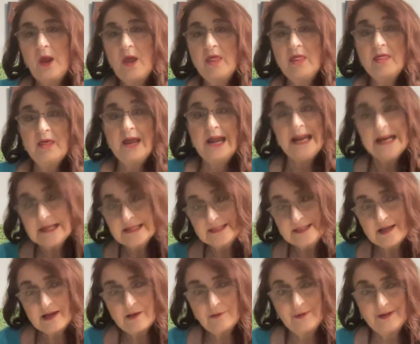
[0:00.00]
the next
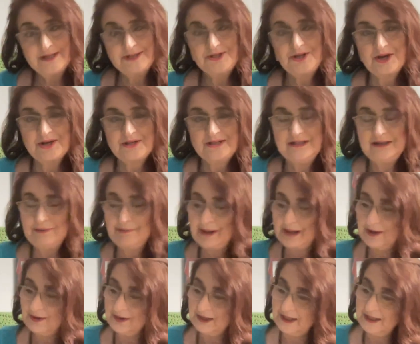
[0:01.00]
thing I want to talk to you
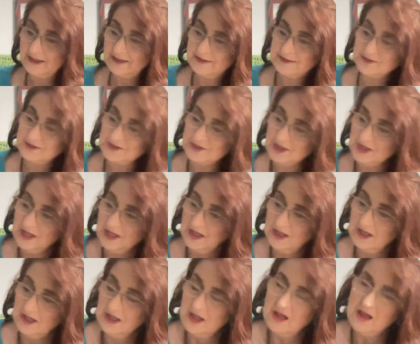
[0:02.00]
about is
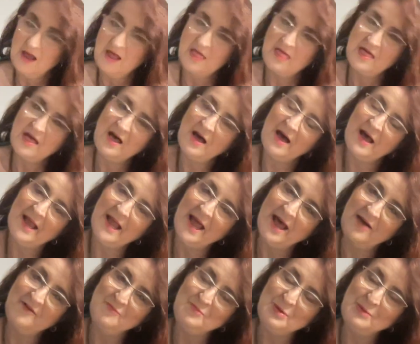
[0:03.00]
I
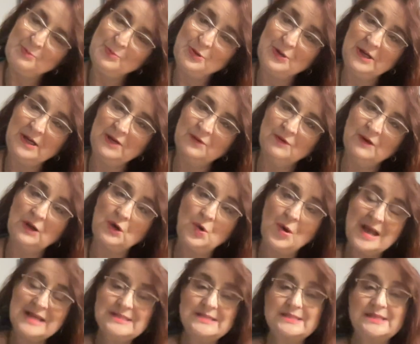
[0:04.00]
have been putting
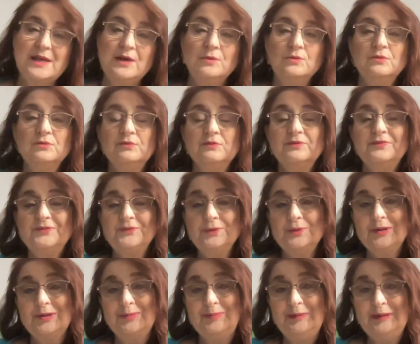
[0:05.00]
requests out
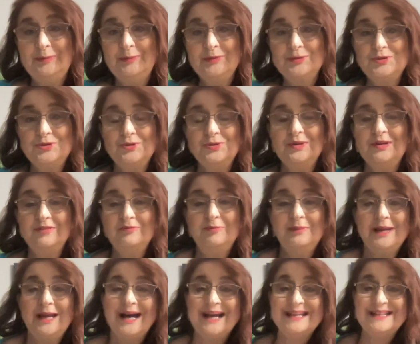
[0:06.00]
for people to give
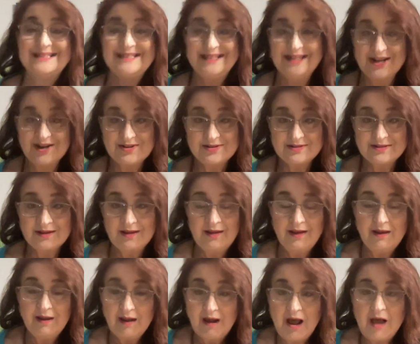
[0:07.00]
me ideas
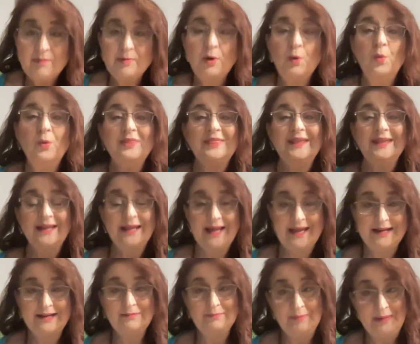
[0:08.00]
about what they'd
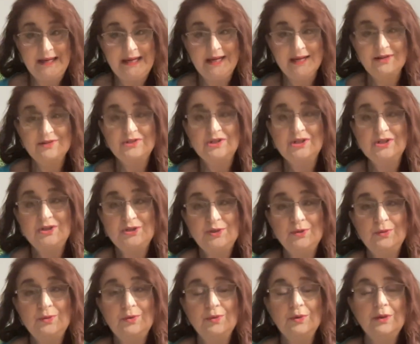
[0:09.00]
like me to
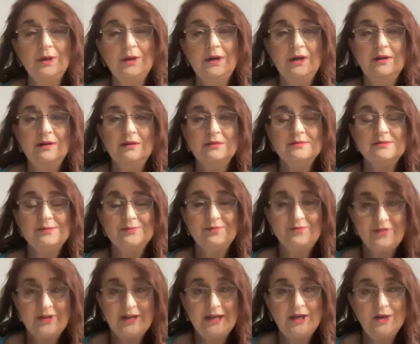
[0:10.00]
do some
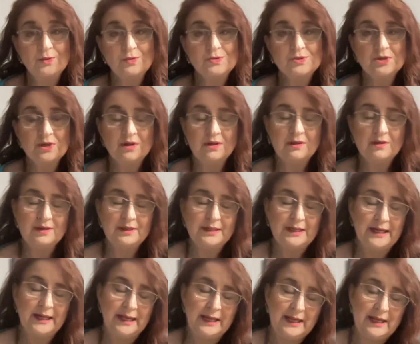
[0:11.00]
videos on.
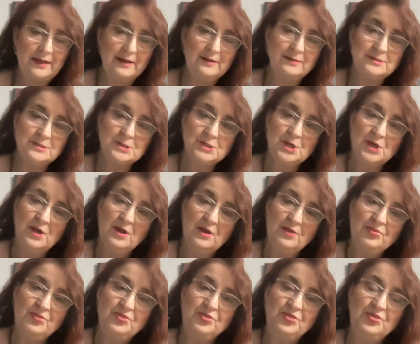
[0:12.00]
And
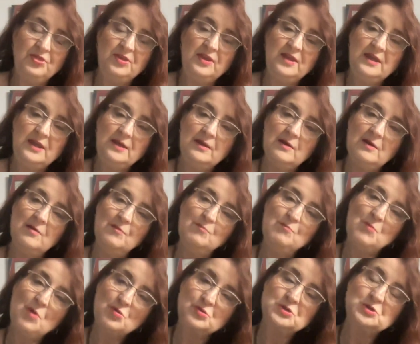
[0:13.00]
the
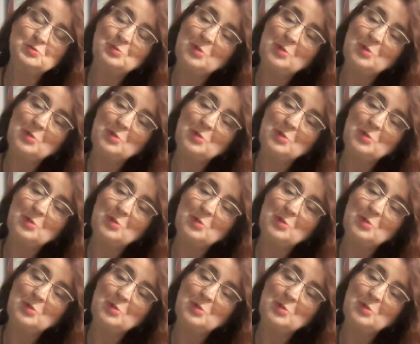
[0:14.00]
most